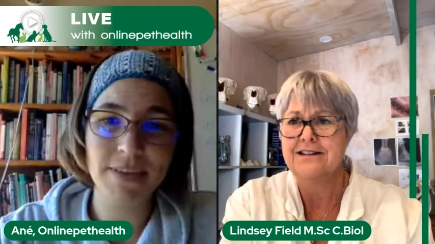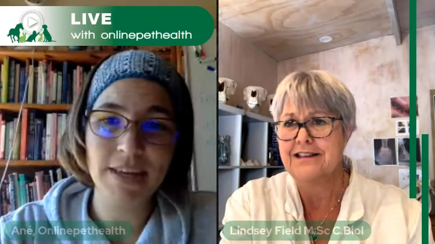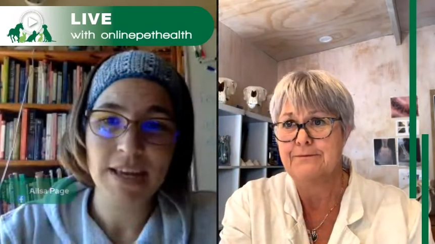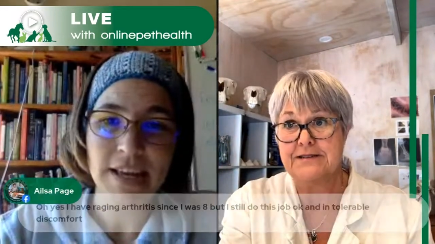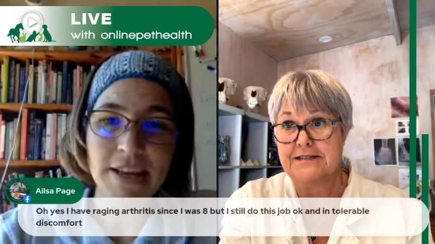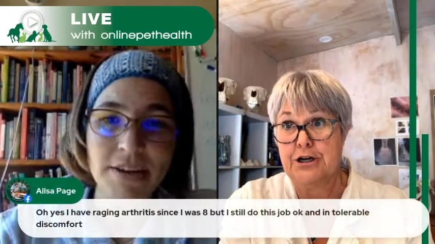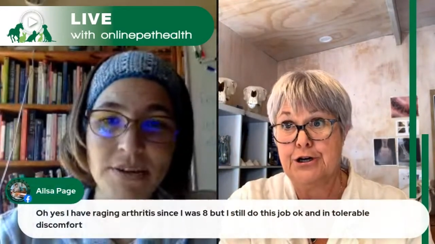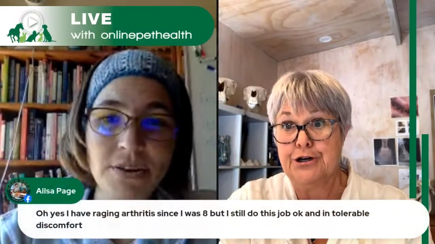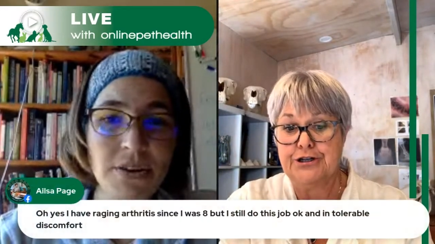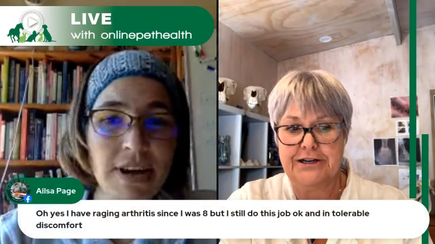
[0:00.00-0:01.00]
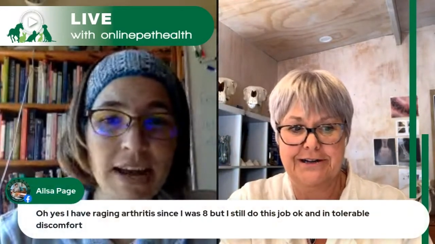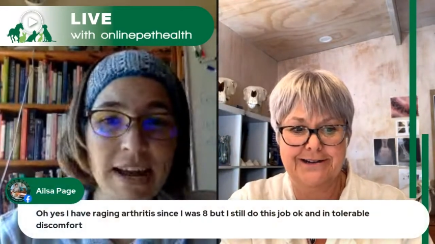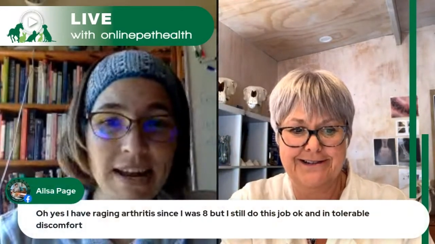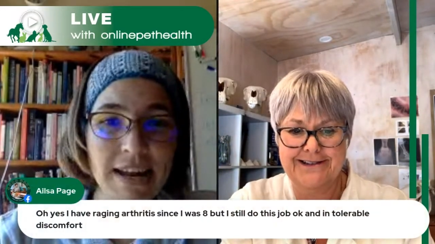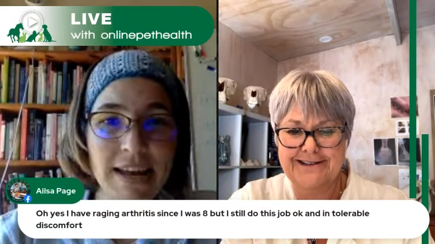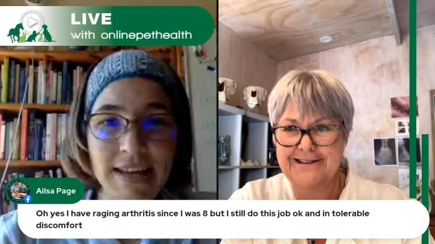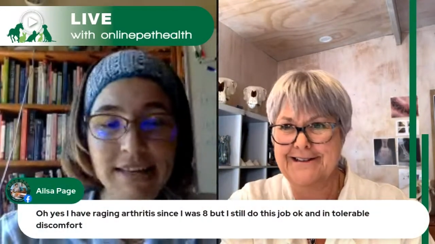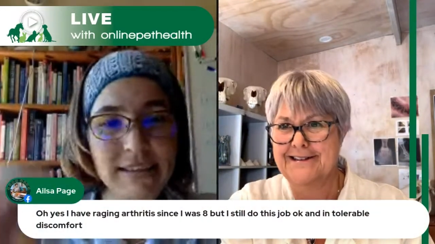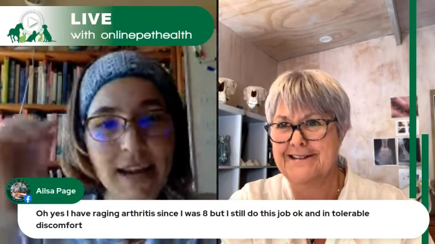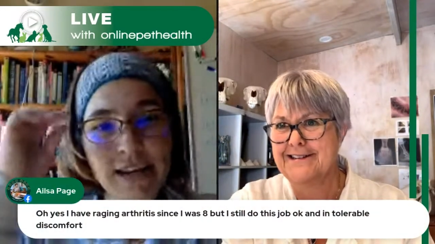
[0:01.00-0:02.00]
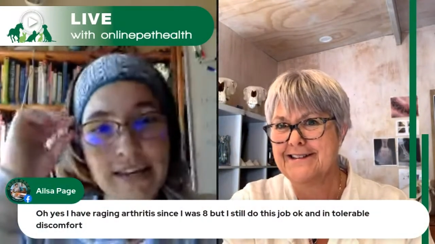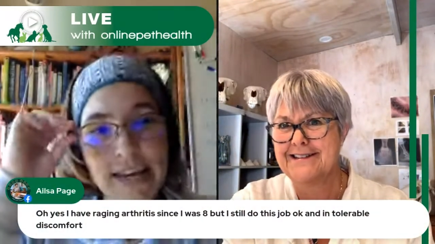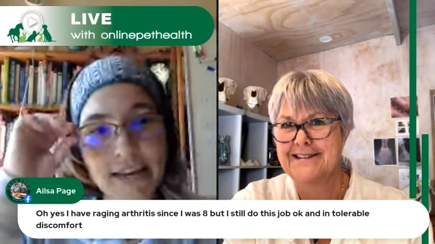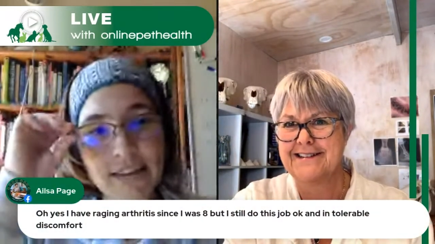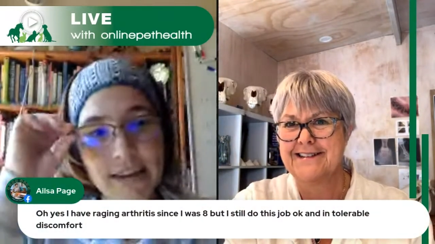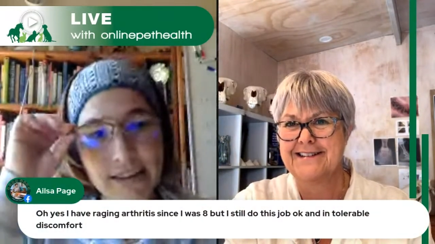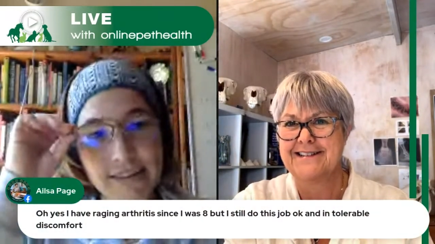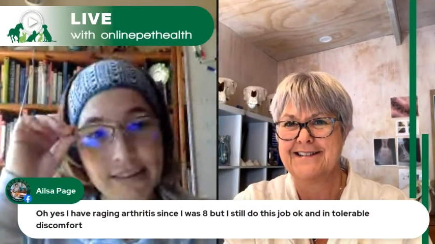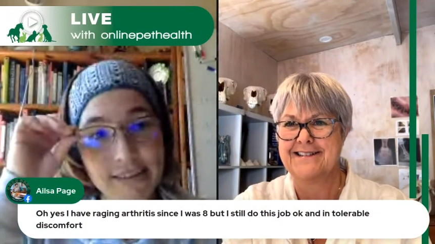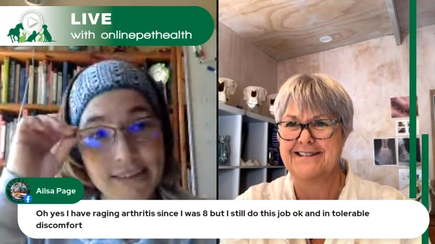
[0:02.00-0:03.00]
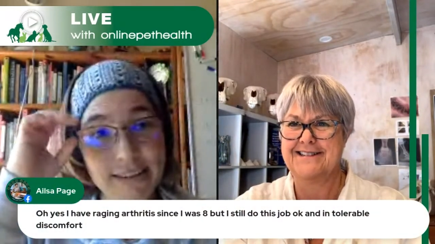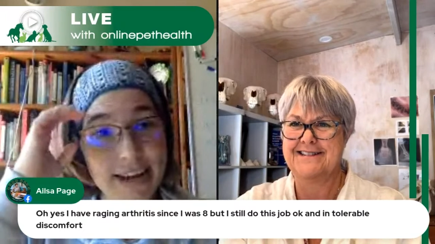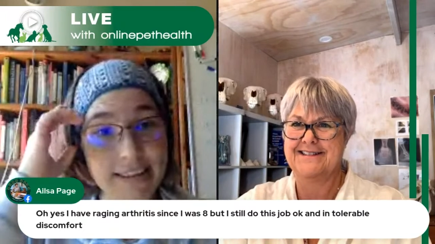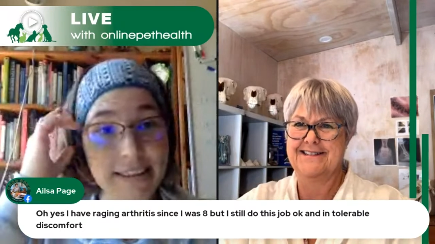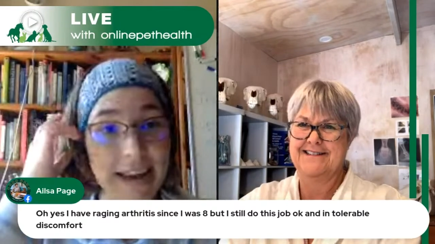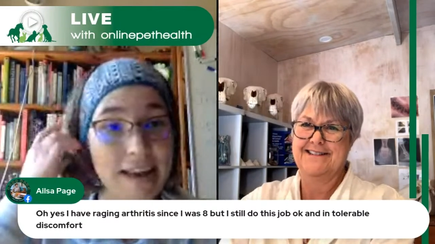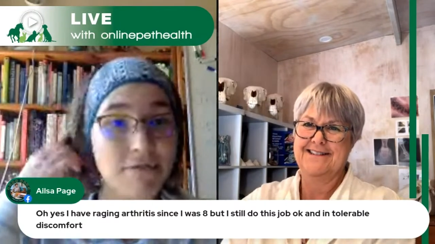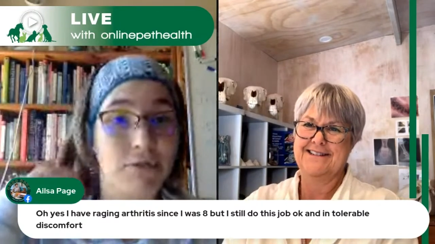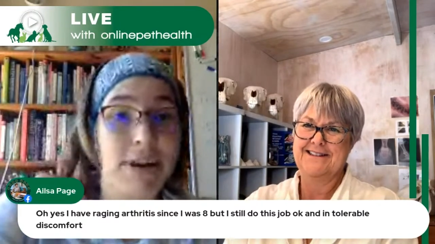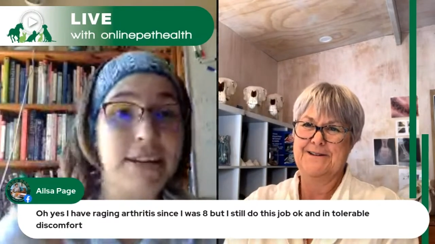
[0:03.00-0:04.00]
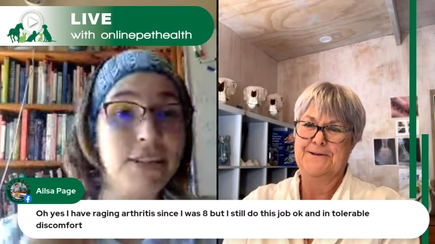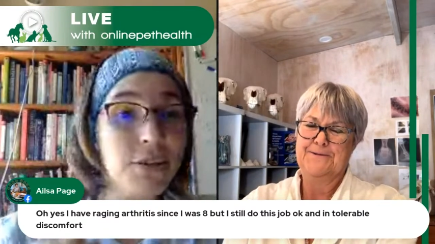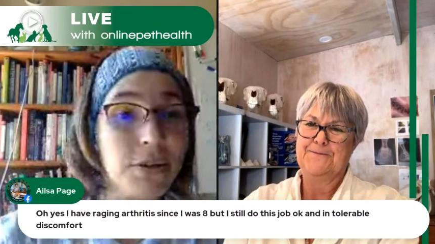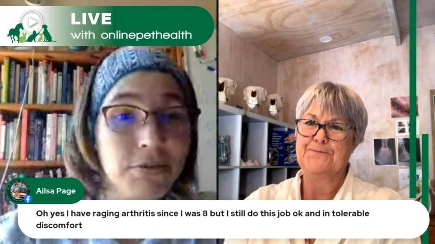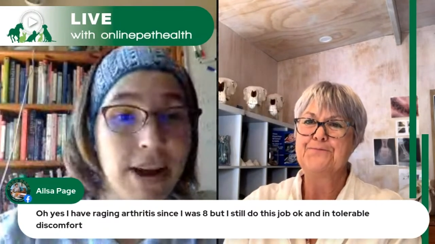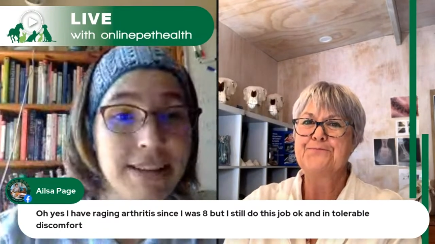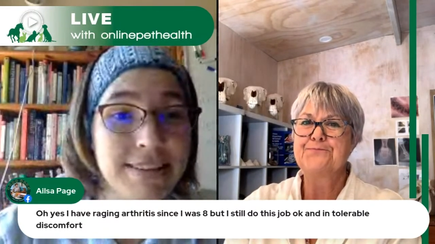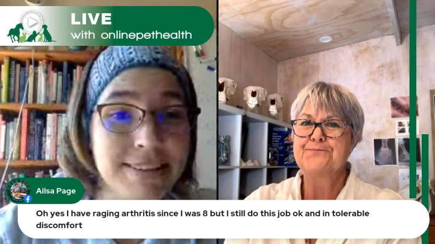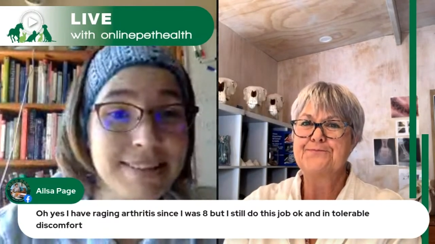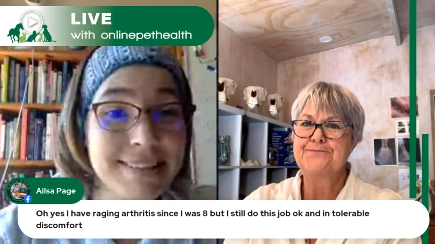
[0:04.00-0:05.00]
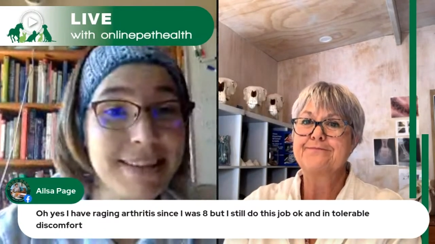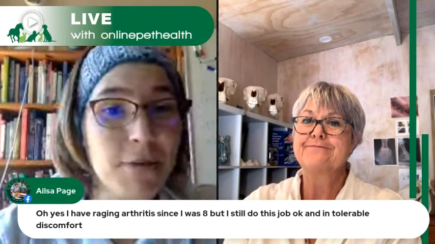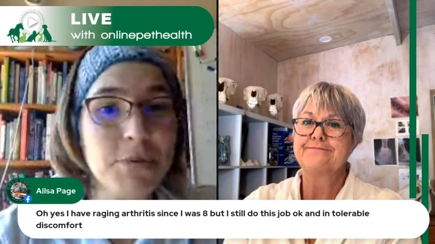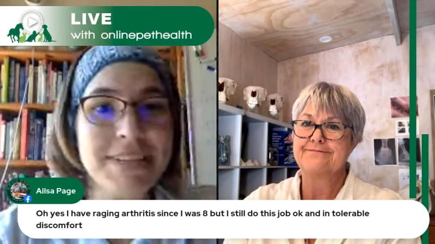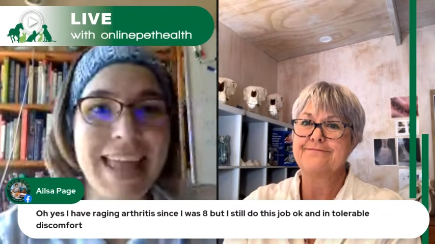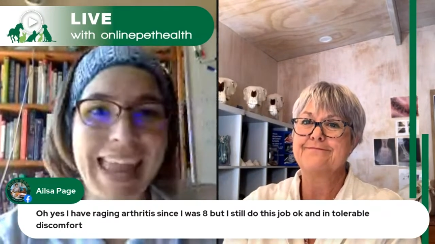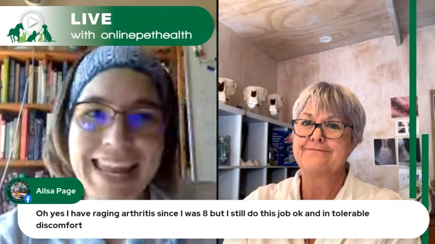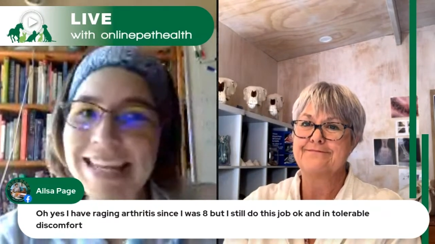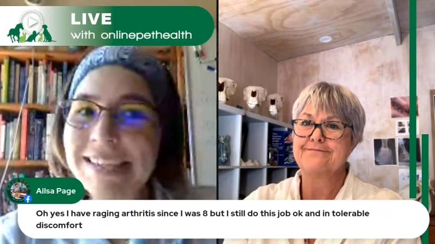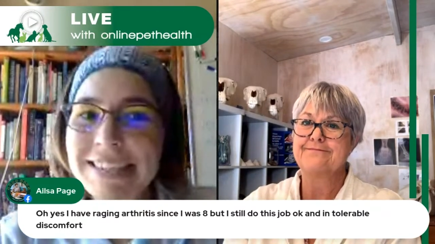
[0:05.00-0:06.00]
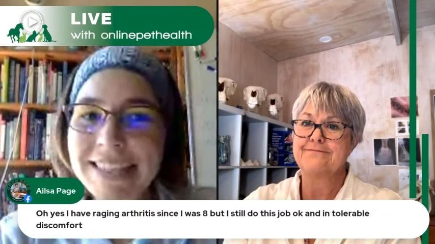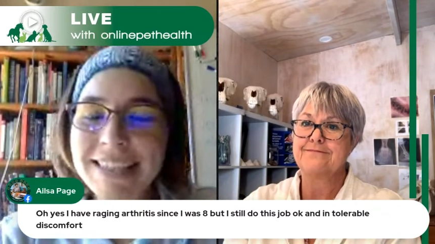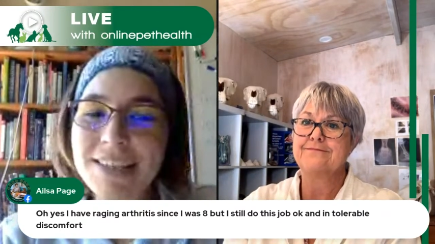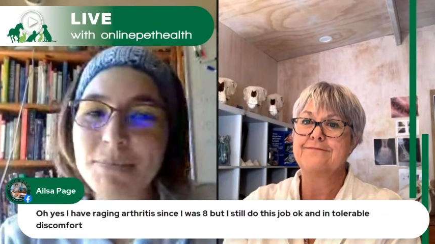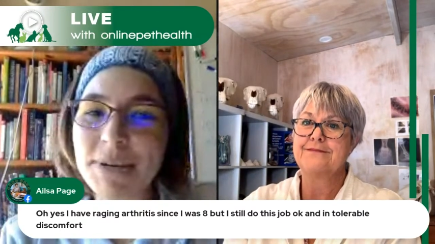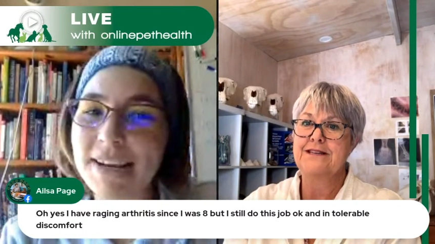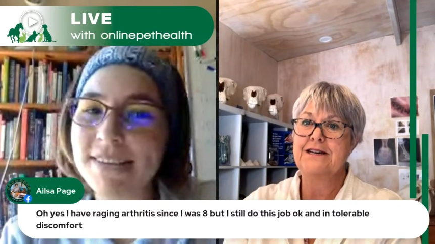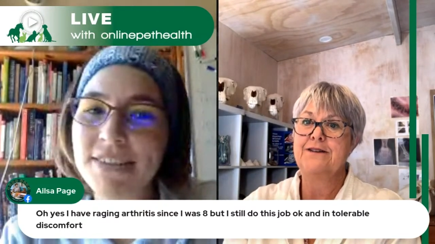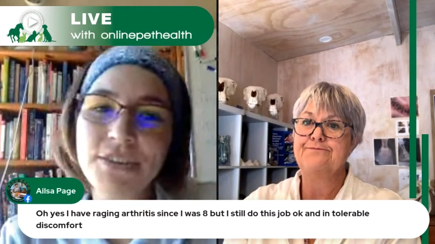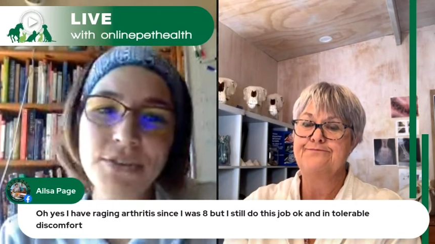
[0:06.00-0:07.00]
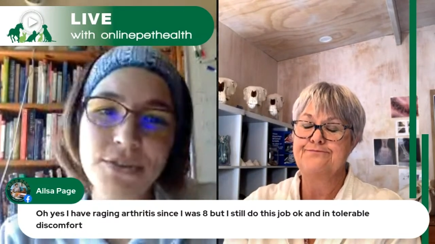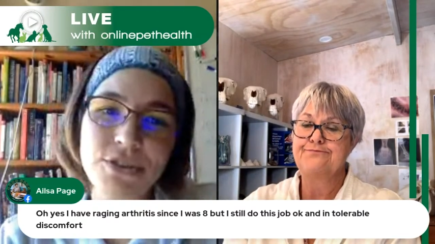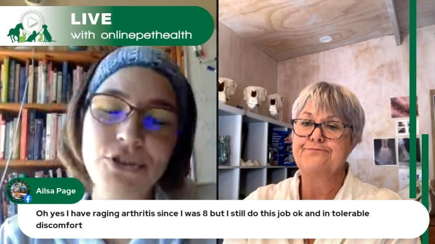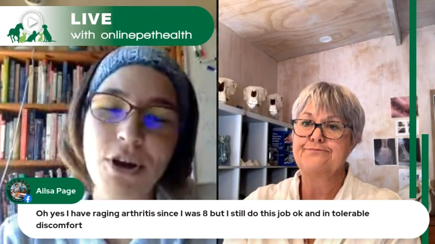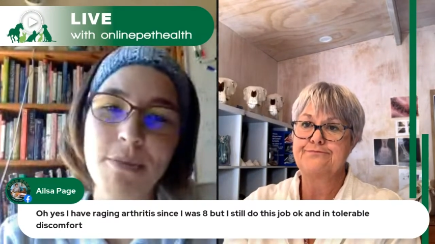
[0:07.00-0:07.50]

Speaker 1: That must hurt. No,
Speaker 2: exactly. El Elsa says, yes, I have raging arthritis since I was eight but I still do this job